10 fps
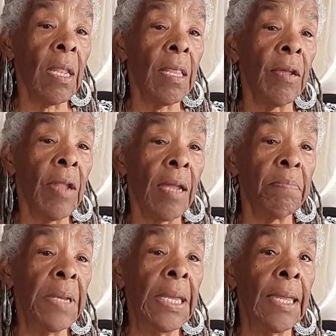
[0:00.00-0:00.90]
there not
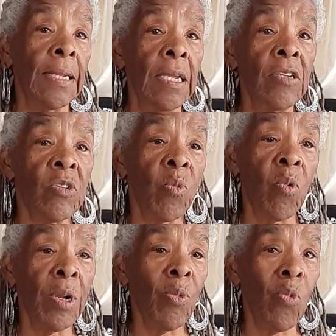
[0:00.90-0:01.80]
being at least
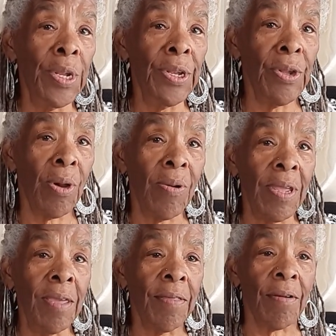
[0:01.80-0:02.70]
one window
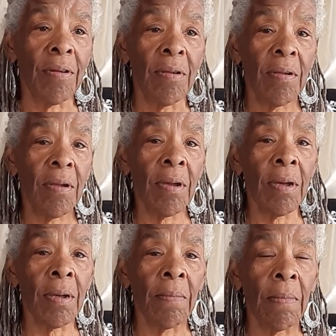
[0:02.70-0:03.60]
either.
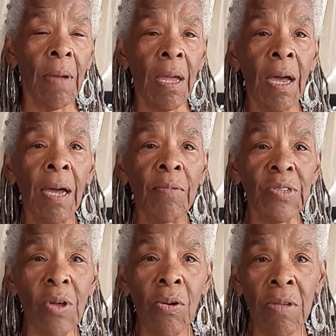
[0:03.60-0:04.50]
I
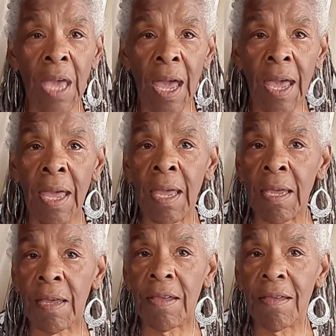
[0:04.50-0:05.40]
was
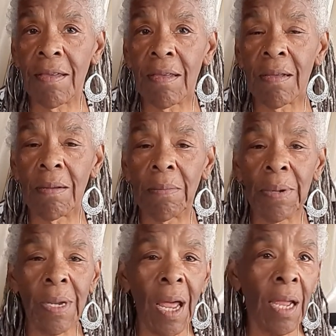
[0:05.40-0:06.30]
okay,
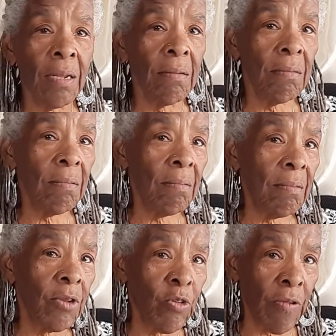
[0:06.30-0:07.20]
but not
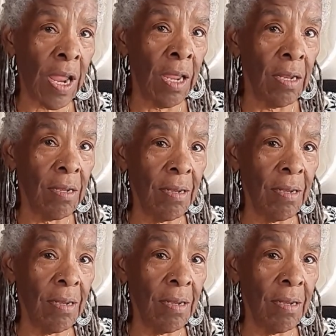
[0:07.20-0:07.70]
great.